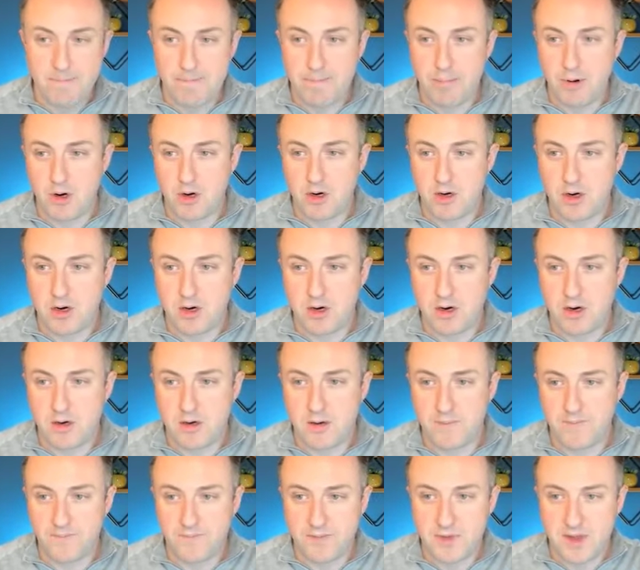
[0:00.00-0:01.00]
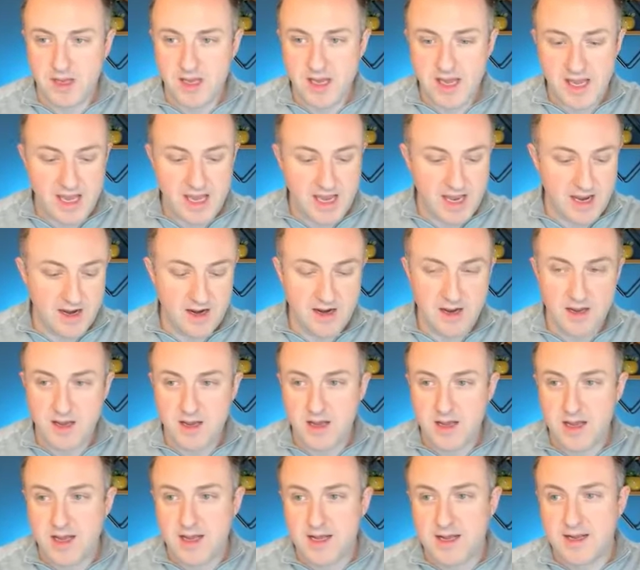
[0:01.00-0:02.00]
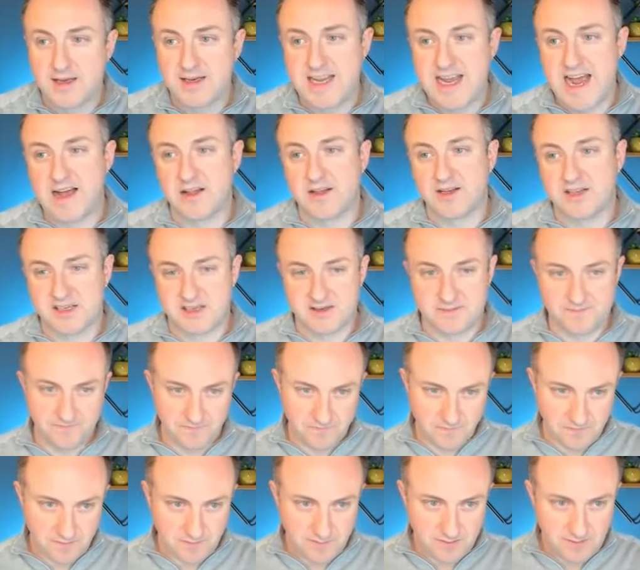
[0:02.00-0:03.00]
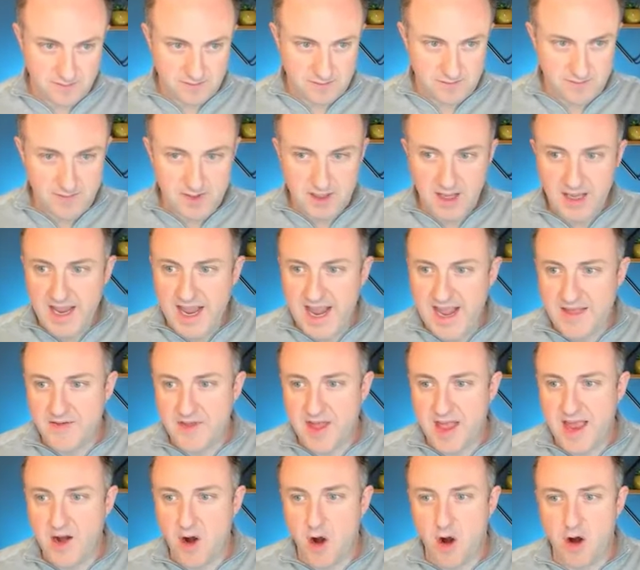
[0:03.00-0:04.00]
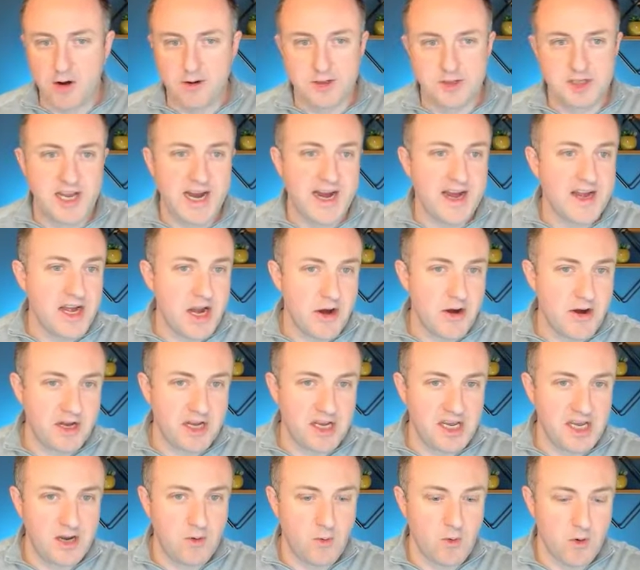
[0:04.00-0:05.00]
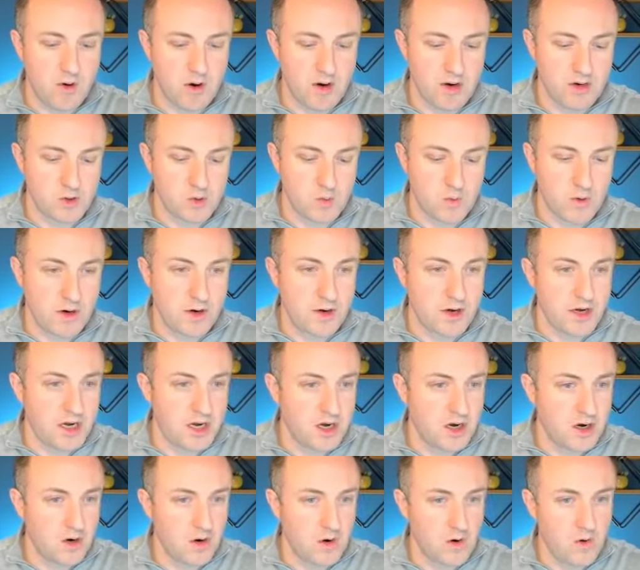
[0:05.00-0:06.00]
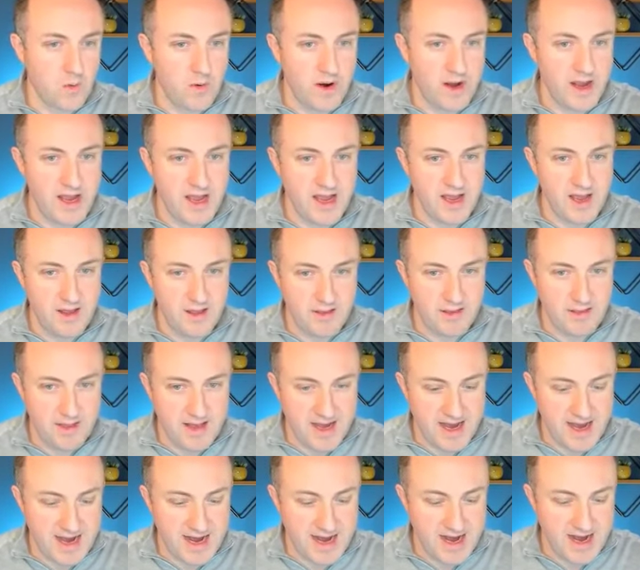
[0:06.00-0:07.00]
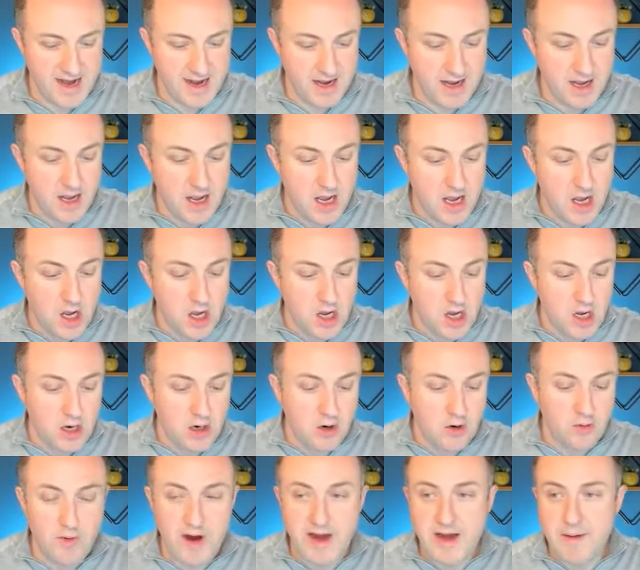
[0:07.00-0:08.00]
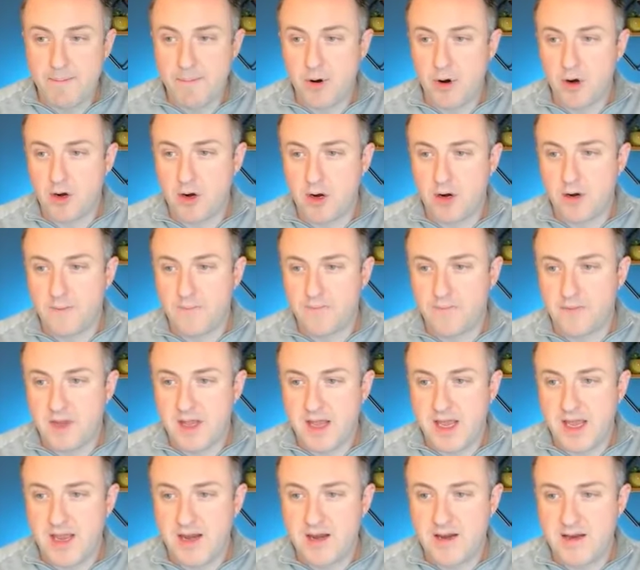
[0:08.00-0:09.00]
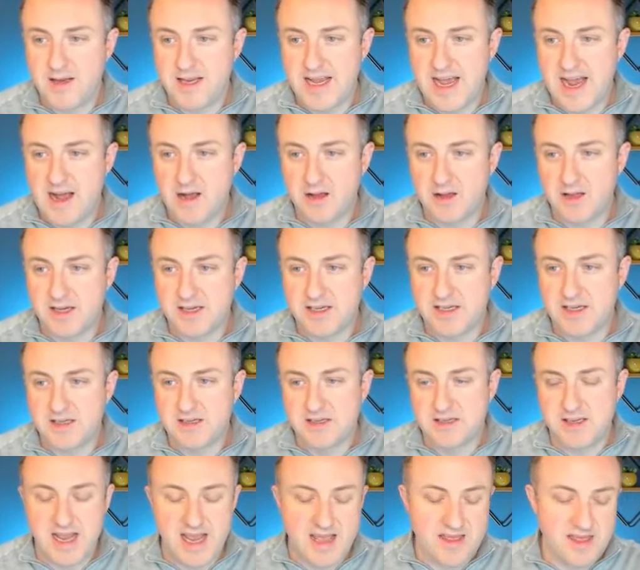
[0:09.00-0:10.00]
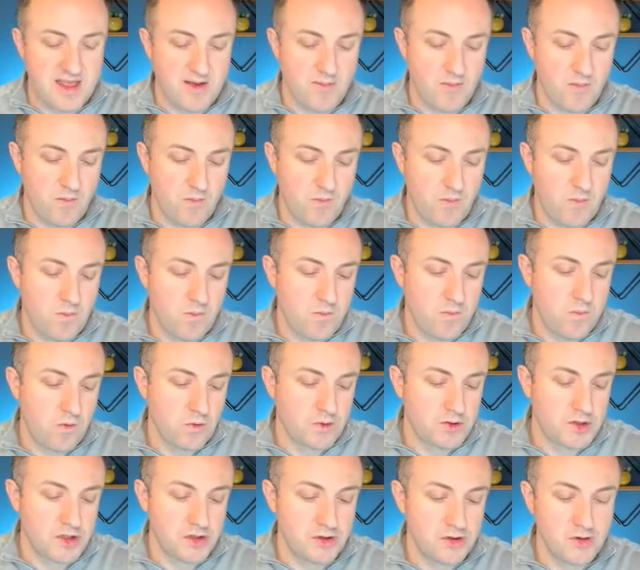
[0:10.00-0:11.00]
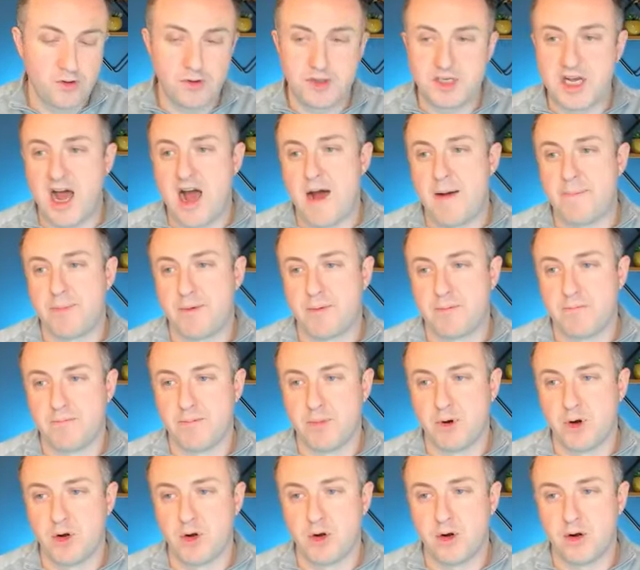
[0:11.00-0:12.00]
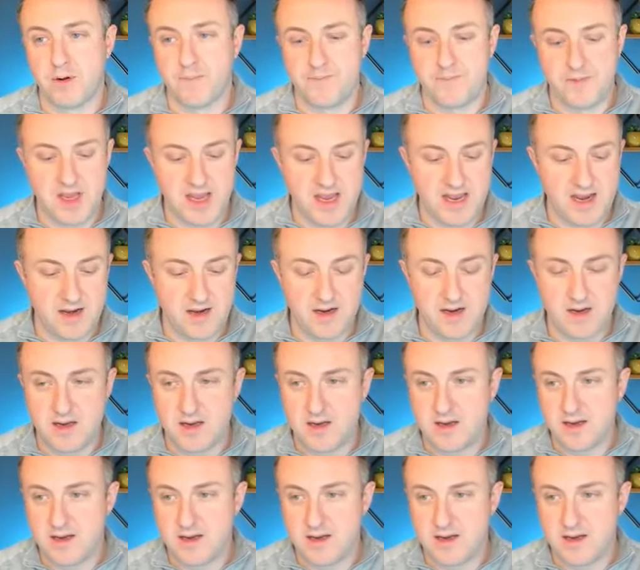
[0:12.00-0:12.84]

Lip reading: burger in Dallas. And then our secondary keywords, we're going to go with great burger in Dallas, and then we'll do top burger in